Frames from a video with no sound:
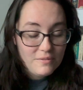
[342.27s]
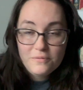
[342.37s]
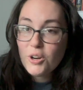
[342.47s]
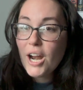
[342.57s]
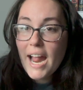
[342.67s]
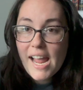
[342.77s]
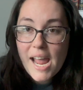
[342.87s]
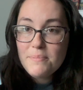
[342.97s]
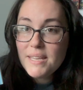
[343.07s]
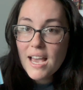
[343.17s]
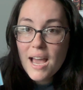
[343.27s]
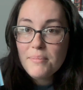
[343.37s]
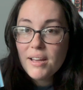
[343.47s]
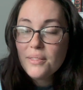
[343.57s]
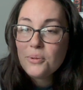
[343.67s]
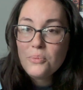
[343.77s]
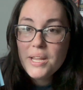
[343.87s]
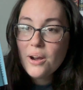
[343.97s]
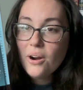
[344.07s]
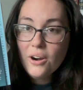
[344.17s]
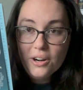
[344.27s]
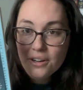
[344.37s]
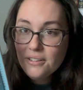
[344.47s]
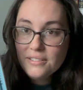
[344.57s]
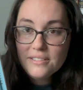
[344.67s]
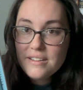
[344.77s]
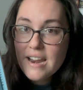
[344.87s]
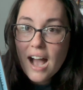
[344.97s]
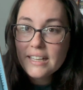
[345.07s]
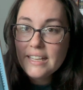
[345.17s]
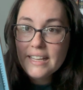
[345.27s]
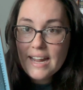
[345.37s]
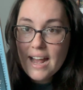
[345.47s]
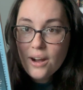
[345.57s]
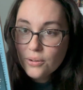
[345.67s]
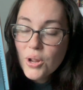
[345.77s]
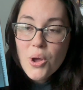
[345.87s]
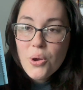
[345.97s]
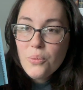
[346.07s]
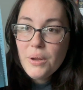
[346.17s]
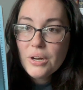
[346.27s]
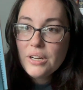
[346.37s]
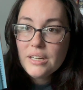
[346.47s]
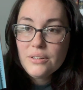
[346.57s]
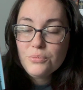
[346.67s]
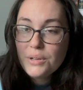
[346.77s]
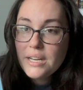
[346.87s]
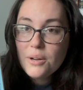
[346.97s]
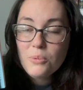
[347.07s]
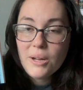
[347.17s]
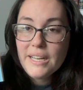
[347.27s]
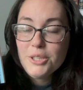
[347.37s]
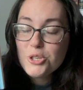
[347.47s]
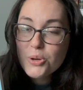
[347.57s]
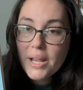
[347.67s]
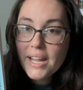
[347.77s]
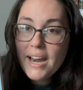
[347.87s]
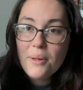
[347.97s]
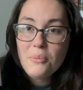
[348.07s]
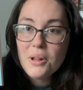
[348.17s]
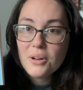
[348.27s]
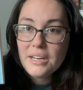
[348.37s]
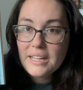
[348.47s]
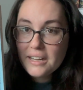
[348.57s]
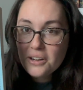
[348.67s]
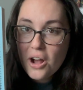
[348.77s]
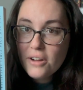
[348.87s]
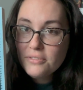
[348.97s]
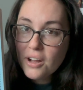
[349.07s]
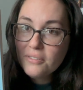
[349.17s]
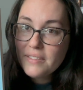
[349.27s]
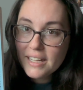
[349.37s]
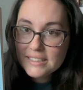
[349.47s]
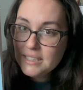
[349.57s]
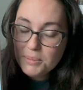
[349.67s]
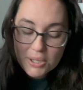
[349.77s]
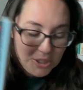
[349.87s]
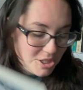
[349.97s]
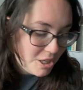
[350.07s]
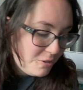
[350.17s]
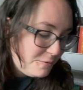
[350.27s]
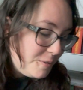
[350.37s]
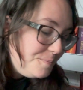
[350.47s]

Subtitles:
for AAPI month, we are knocking it out. We are gonna read it, we're gonna enjoy it, and we are gonna get it off of that TBR shelf.